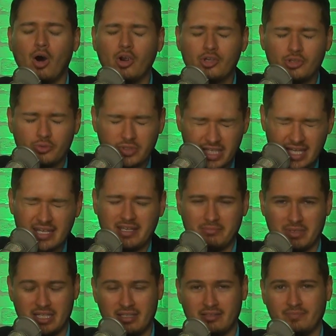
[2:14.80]
Are you
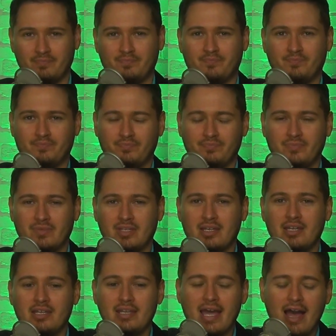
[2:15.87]
kidding me?
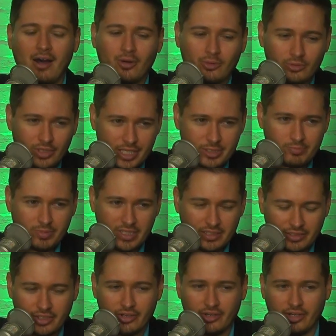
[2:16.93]
Now, let's be
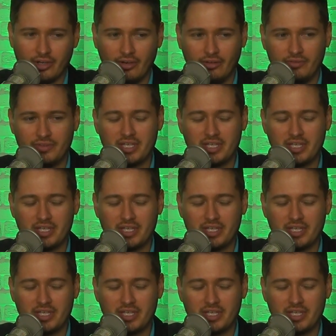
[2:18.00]
clear here.